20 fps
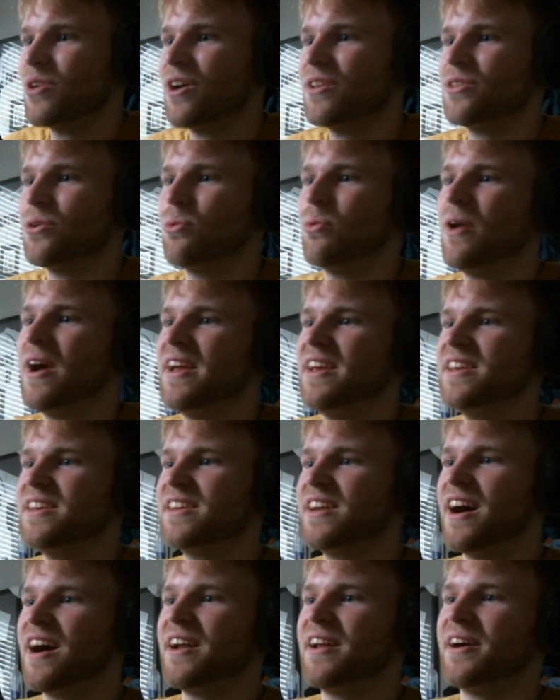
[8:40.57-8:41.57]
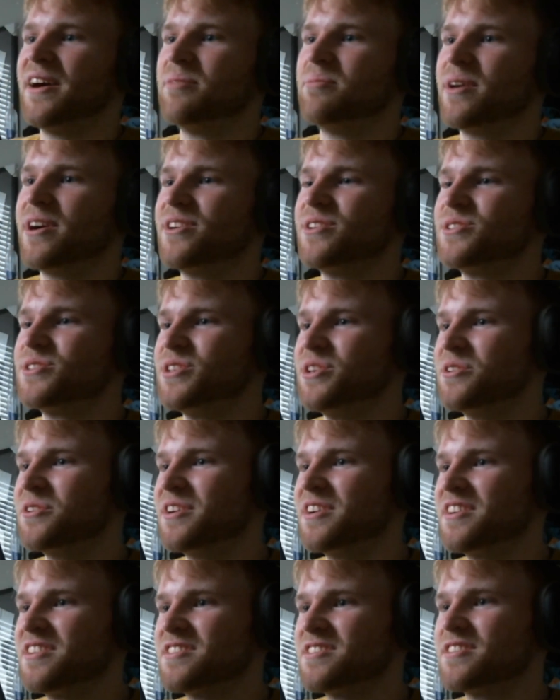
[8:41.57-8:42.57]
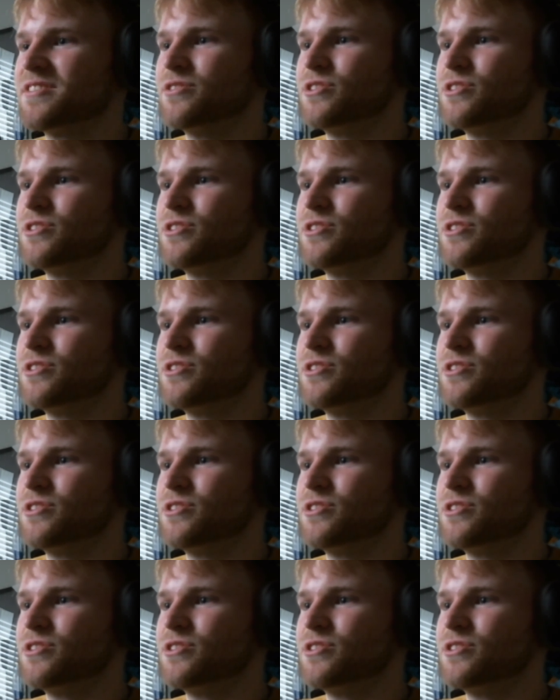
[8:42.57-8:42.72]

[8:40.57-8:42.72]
Bro, the way he got up, are you serious?